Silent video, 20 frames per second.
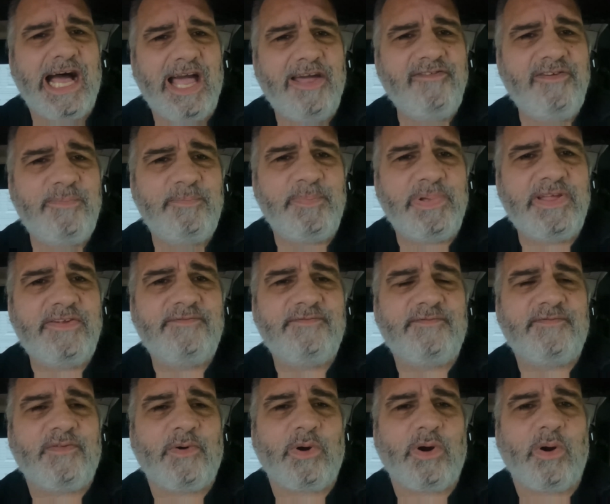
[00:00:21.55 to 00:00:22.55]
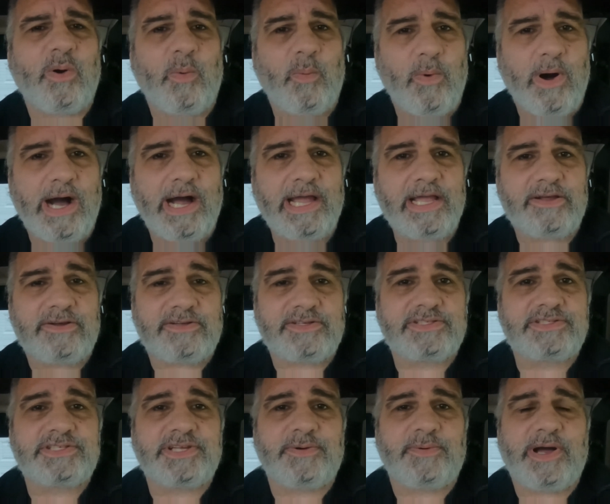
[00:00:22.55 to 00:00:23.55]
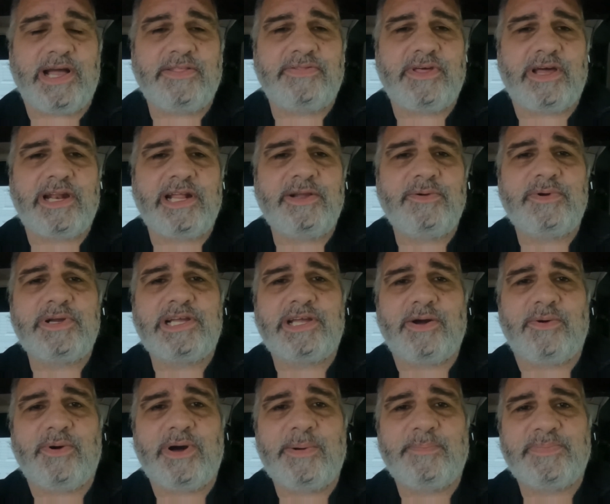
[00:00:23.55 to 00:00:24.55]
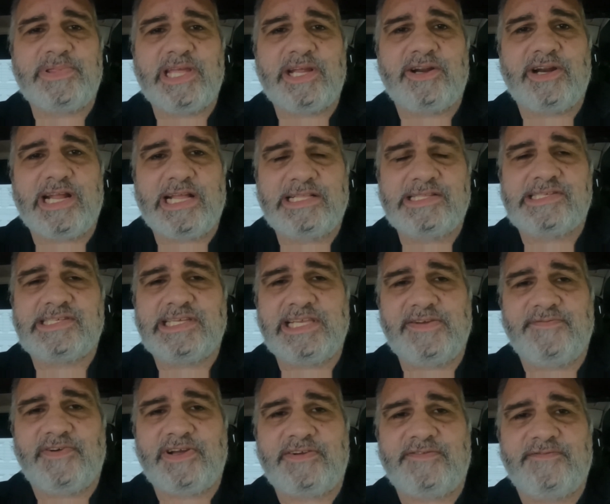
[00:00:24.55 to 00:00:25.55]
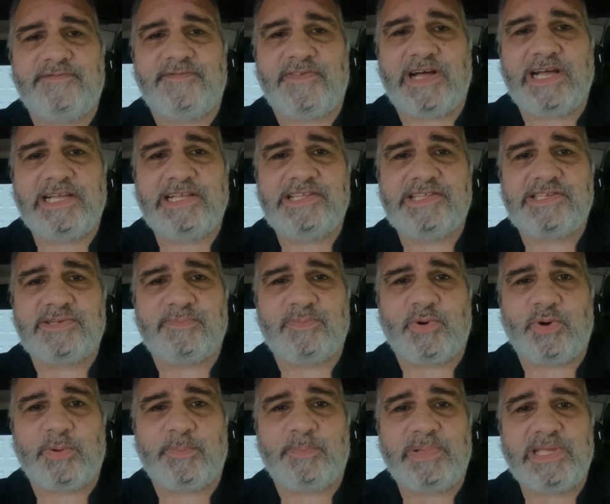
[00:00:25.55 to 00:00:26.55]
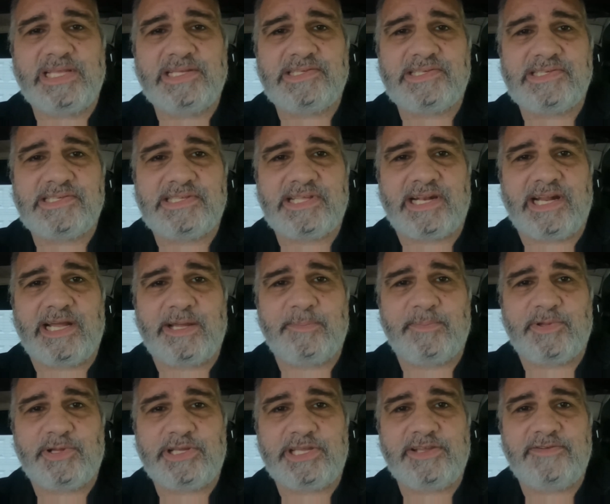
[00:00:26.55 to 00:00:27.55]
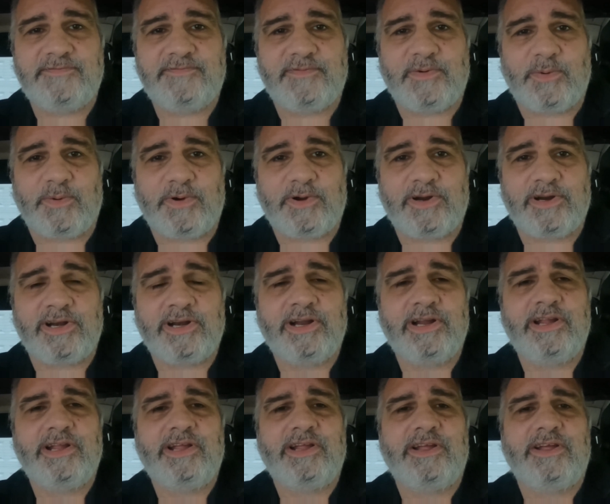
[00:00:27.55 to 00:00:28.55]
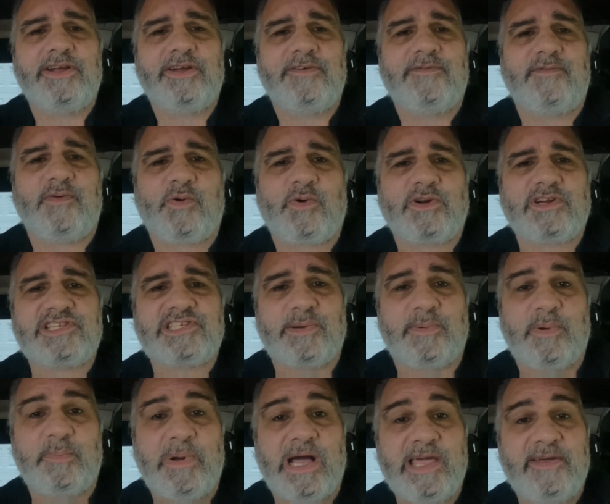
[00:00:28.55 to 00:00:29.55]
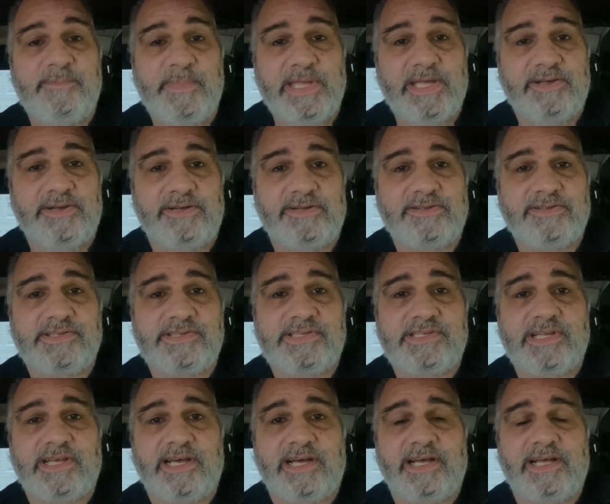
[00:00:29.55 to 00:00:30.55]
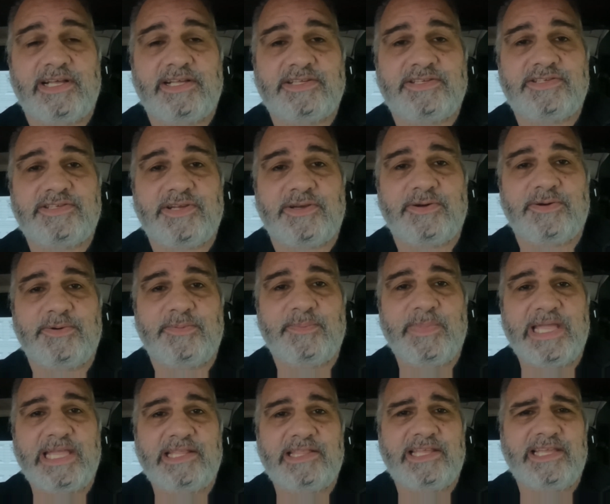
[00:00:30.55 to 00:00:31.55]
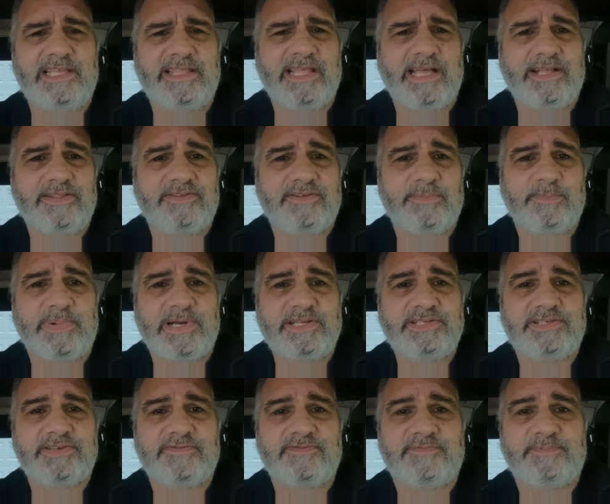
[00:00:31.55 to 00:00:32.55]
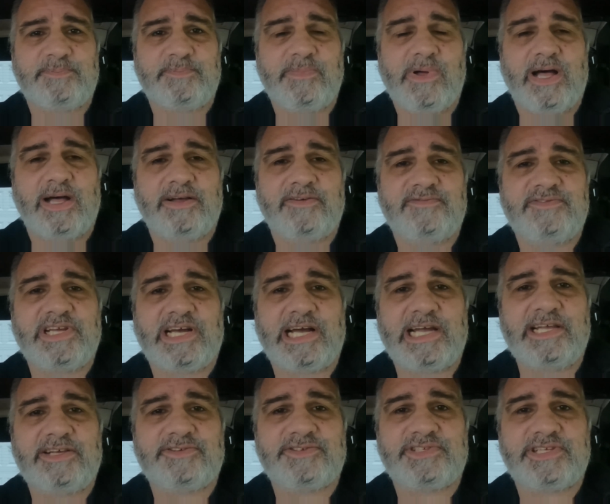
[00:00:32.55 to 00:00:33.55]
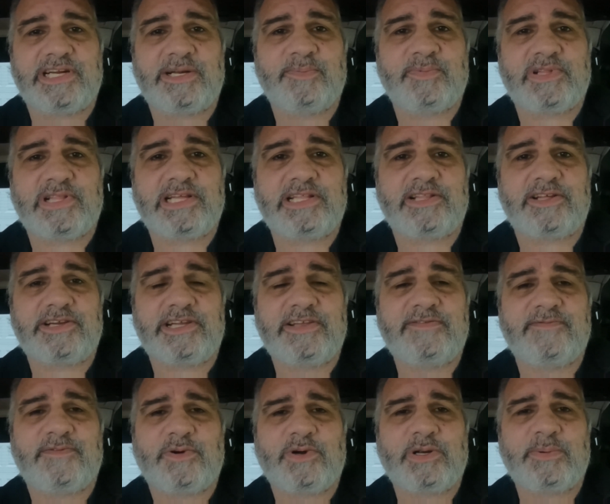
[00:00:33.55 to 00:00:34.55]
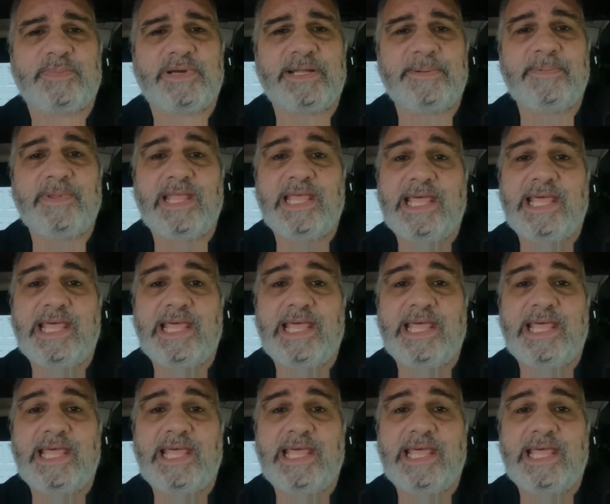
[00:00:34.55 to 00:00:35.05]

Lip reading: I haven't been for a while, so I thought I would go up there and see if I can find some more pieces that I'm looking for some of my builds. So mainly that's a bunch of tiles that I'm really looking for, but